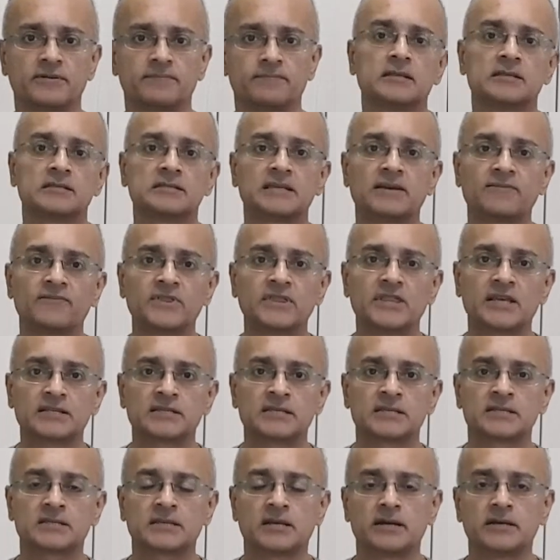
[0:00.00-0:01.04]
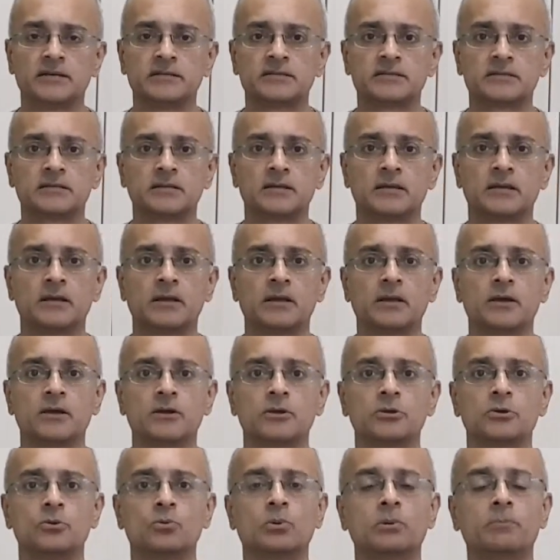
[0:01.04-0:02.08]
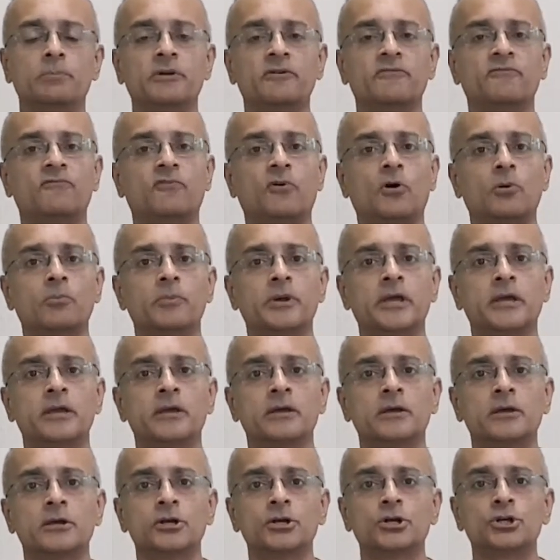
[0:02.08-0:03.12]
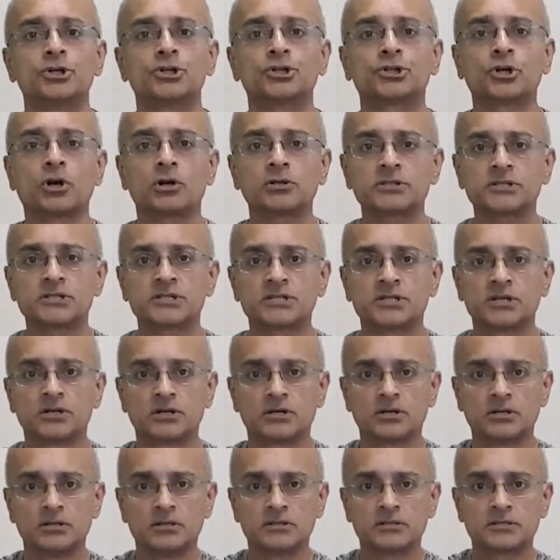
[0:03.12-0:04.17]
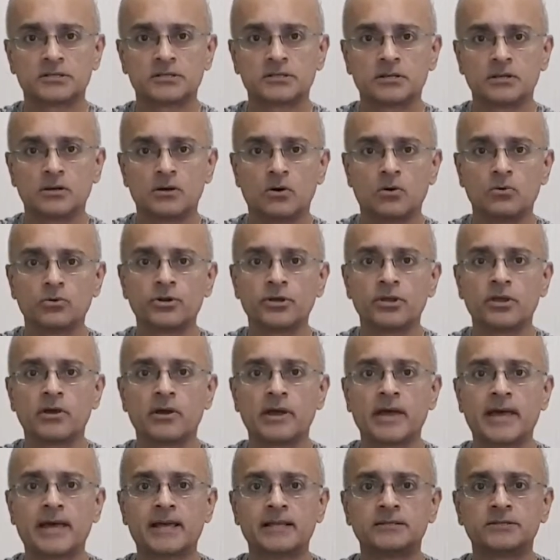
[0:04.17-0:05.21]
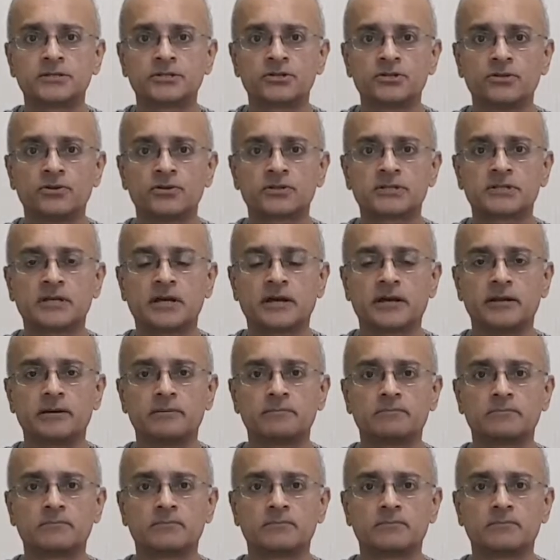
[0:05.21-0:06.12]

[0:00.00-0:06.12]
The 7th exercise, you will be forming short circles, holding your hands to your side.